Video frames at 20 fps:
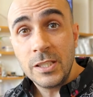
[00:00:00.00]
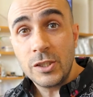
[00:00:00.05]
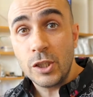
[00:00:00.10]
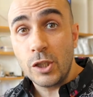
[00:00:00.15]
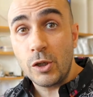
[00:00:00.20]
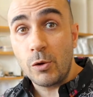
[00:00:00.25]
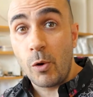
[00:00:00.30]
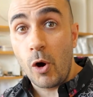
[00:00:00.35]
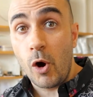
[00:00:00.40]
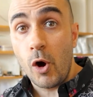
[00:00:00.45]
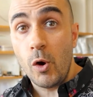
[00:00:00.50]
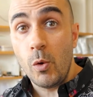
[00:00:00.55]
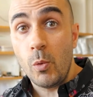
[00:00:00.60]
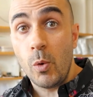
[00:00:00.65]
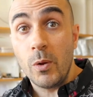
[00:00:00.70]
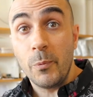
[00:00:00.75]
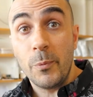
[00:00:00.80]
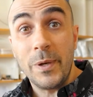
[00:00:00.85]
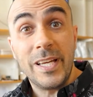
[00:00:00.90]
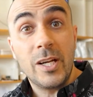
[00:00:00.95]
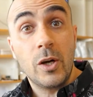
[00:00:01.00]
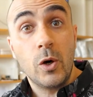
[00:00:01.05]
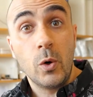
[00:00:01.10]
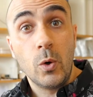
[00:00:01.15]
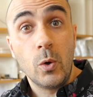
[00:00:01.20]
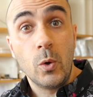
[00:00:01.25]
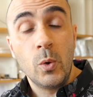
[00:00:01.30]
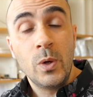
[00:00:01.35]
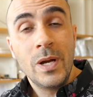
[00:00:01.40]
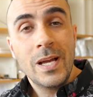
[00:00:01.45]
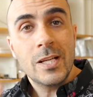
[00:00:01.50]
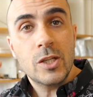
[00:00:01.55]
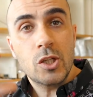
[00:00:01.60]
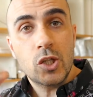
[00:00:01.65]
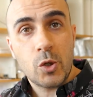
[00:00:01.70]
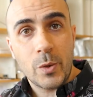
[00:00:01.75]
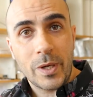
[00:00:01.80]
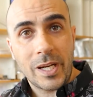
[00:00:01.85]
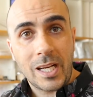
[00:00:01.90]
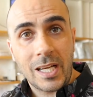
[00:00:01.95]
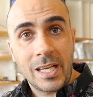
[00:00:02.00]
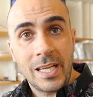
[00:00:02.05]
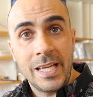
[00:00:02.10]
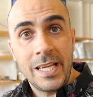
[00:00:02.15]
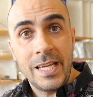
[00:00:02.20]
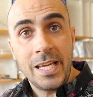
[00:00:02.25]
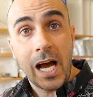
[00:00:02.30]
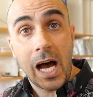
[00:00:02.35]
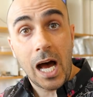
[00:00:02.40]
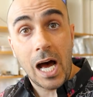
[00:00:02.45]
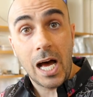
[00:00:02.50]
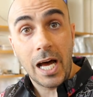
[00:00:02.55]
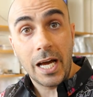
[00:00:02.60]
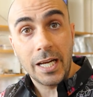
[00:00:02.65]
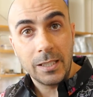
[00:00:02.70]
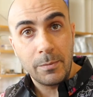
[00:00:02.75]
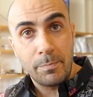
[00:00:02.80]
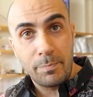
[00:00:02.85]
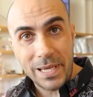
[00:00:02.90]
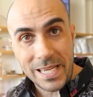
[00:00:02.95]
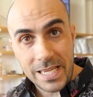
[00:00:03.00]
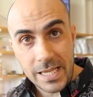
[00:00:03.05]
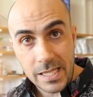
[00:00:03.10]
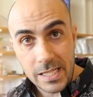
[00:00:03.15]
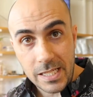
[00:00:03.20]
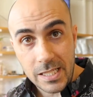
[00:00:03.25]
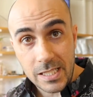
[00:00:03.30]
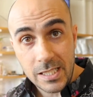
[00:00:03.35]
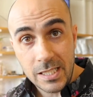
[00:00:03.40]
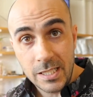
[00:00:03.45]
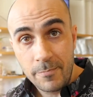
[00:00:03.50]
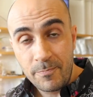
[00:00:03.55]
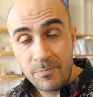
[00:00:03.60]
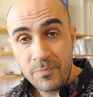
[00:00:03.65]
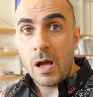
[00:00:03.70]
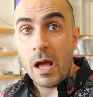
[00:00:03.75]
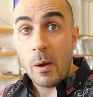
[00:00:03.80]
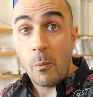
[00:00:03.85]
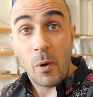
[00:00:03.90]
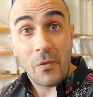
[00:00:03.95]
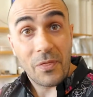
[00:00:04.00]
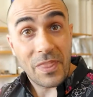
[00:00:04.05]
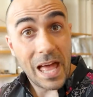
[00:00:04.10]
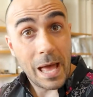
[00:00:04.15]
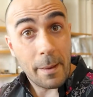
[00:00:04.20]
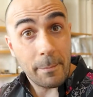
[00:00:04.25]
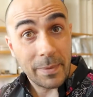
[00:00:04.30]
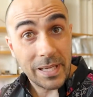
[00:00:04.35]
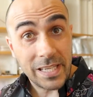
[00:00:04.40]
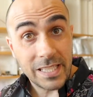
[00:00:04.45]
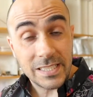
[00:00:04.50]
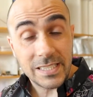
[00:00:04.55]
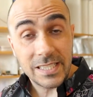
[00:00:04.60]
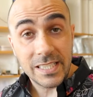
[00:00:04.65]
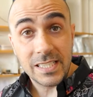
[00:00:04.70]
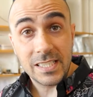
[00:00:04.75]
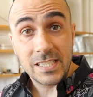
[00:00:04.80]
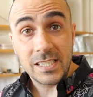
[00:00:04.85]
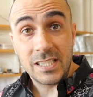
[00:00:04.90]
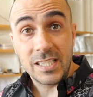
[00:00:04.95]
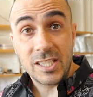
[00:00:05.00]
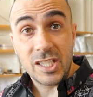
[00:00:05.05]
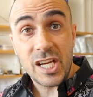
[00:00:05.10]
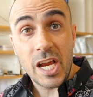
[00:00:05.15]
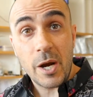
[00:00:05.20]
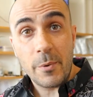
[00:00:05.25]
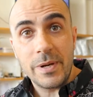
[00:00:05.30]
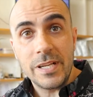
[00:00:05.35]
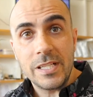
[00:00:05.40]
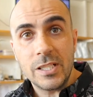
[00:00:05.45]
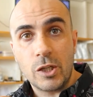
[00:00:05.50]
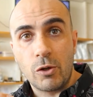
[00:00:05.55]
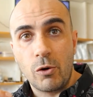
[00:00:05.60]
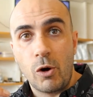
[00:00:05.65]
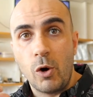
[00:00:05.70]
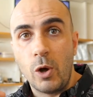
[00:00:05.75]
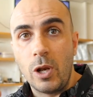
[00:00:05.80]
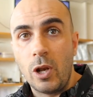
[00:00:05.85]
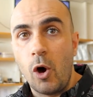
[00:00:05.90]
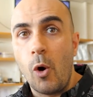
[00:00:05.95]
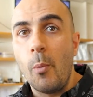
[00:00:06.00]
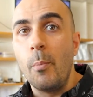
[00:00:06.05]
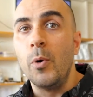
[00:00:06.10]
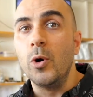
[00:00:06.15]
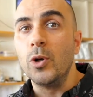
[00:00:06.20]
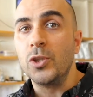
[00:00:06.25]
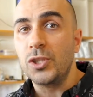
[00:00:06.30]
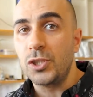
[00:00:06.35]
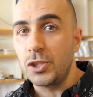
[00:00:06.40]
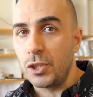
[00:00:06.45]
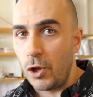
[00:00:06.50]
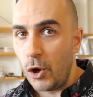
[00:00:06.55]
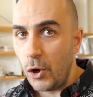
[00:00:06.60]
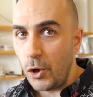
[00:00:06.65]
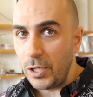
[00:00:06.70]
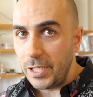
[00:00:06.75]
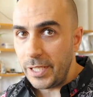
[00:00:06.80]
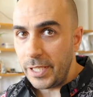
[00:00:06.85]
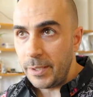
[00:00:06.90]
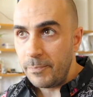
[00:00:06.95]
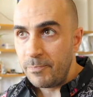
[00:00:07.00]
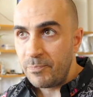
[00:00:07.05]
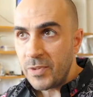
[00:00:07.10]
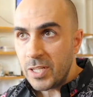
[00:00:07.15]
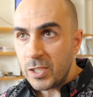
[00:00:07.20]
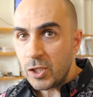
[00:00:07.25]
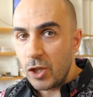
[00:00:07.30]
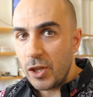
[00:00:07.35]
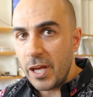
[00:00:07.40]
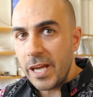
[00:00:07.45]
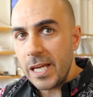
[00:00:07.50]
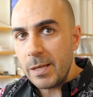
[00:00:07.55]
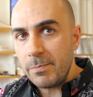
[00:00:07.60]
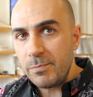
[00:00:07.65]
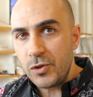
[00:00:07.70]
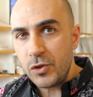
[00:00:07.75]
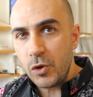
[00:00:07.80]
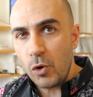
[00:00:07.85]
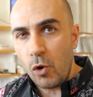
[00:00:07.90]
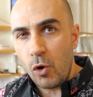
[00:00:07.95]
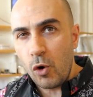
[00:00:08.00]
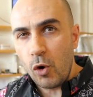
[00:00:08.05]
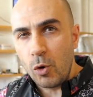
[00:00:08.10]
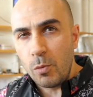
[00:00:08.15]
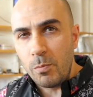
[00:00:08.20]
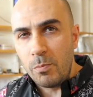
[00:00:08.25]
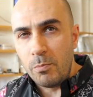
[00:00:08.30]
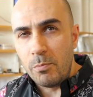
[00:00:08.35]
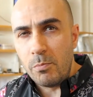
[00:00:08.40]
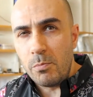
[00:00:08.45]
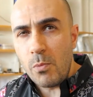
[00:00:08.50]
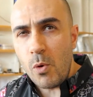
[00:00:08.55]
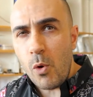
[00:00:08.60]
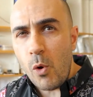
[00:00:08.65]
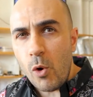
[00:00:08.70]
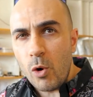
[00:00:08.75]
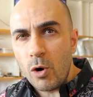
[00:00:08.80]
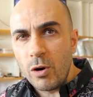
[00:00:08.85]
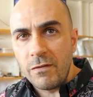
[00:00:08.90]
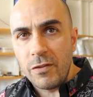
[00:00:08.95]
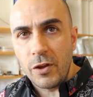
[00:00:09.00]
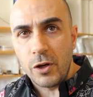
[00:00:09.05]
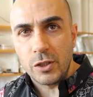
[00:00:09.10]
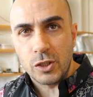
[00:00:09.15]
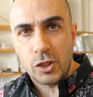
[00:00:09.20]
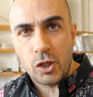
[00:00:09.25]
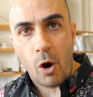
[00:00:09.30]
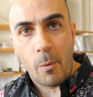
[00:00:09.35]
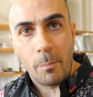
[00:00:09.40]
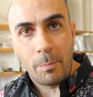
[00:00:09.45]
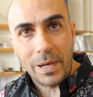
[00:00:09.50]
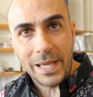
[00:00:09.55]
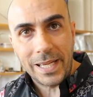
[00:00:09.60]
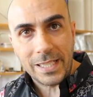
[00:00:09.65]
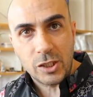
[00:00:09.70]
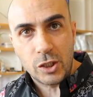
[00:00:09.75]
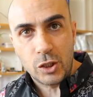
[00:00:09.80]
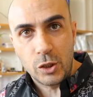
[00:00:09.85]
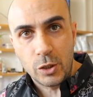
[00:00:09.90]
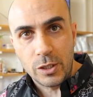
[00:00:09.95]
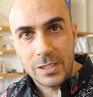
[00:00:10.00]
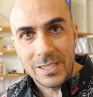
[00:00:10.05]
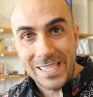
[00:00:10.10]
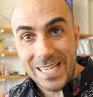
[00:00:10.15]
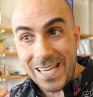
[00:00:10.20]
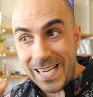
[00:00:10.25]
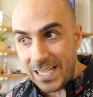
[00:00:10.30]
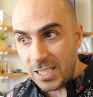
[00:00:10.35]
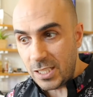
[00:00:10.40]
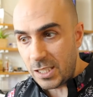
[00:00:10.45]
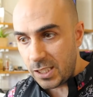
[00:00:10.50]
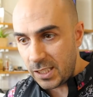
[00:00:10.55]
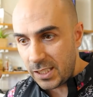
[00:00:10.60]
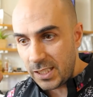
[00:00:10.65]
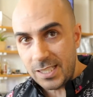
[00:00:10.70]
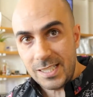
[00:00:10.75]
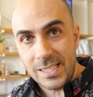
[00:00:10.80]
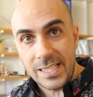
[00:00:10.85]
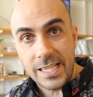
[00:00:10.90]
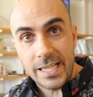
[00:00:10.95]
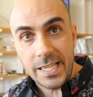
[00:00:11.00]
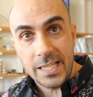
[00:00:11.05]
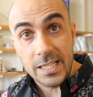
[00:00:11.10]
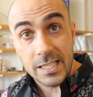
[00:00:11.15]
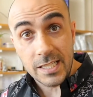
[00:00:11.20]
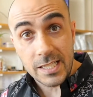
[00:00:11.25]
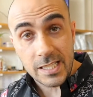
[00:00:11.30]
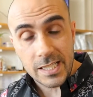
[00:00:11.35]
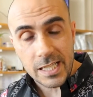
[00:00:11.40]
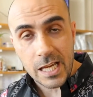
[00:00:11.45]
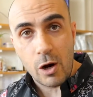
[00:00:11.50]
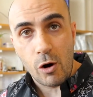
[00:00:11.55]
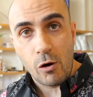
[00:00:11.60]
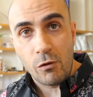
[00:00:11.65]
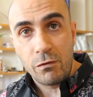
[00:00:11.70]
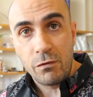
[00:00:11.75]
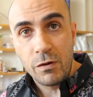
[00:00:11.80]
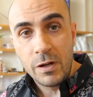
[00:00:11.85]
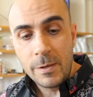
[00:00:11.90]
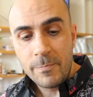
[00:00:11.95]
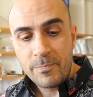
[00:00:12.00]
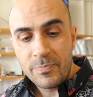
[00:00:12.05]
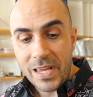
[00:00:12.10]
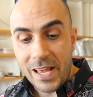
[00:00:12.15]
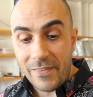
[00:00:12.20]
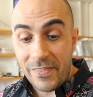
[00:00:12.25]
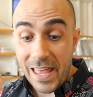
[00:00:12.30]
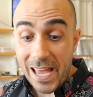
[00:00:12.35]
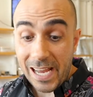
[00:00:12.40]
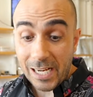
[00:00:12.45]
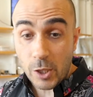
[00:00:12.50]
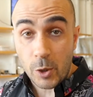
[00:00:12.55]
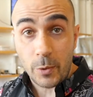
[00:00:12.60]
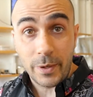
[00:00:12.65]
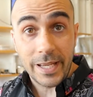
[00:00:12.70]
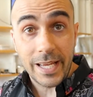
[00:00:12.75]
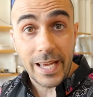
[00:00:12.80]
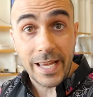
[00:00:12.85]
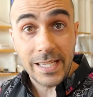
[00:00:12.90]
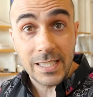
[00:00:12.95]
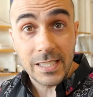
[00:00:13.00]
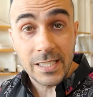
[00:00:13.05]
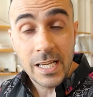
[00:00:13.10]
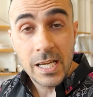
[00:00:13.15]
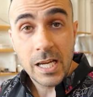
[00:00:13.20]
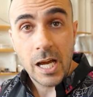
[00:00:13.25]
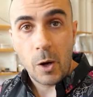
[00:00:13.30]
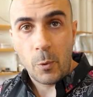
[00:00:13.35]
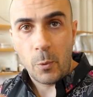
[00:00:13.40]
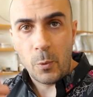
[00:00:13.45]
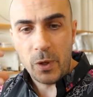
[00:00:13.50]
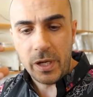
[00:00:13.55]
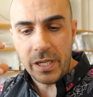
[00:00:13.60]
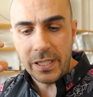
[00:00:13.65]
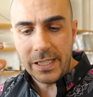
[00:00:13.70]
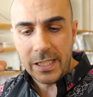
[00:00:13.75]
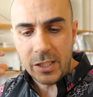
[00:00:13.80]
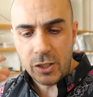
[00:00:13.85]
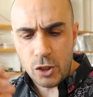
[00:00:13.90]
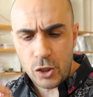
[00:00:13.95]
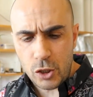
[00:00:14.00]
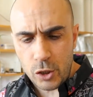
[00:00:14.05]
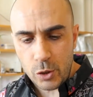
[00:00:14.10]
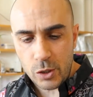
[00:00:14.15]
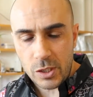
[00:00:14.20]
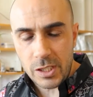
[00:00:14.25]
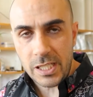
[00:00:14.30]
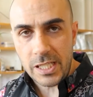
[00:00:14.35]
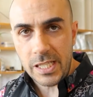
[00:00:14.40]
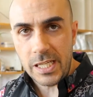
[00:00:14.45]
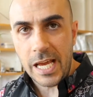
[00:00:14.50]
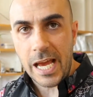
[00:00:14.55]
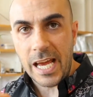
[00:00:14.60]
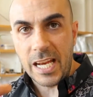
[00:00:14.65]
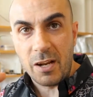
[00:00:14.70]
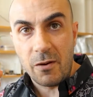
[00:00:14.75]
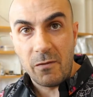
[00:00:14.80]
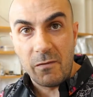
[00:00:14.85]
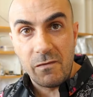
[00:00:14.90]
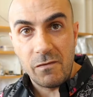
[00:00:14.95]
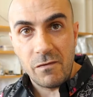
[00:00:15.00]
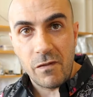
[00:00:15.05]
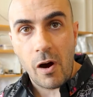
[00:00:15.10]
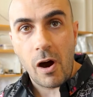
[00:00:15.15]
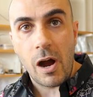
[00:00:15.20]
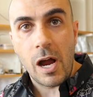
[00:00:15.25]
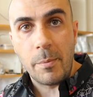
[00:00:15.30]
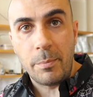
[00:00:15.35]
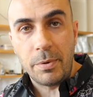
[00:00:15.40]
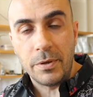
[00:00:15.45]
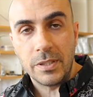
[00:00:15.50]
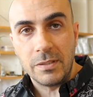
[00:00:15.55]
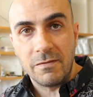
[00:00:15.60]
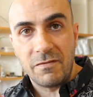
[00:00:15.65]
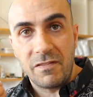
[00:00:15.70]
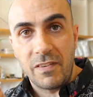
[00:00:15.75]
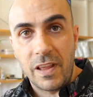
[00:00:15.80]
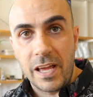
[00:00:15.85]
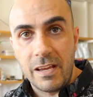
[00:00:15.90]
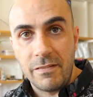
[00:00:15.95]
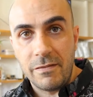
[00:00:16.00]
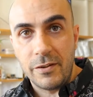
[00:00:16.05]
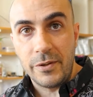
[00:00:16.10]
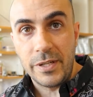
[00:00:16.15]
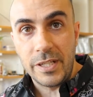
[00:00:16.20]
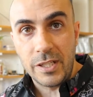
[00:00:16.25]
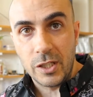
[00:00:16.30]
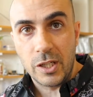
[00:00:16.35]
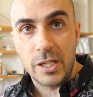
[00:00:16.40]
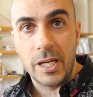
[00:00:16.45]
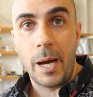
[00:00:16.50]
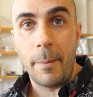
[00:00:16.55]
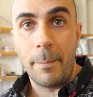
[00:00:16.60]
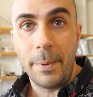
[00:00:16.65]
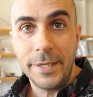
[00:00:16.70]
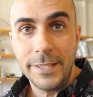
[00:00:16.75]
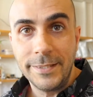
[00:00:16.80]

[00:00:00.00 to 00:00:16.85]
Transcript: to grow what we call strictly hard beans. And what that means is the cherries grow a lot more slowly. So they absorb more of those complex sugars into the seed itself. And that creates a really juicy and a vibrant flavour in your cup.